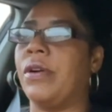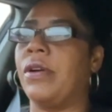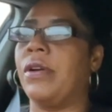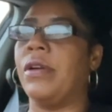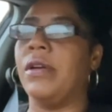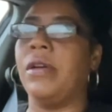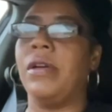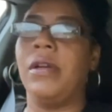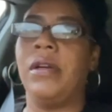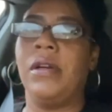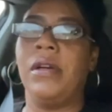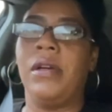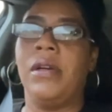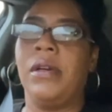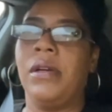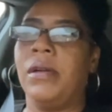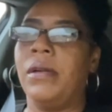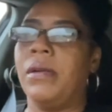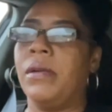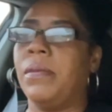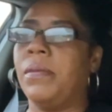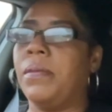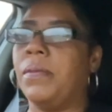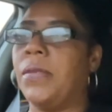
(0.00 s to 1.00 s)

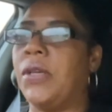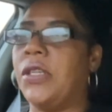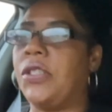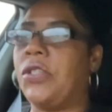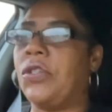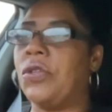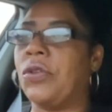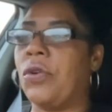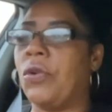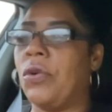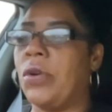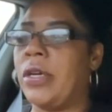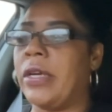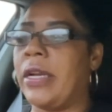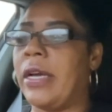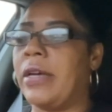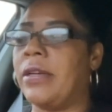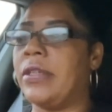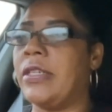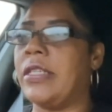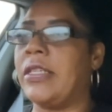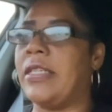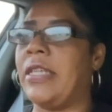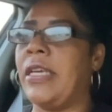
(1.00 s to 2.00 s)
But you're going
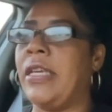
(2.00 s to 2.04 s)
down this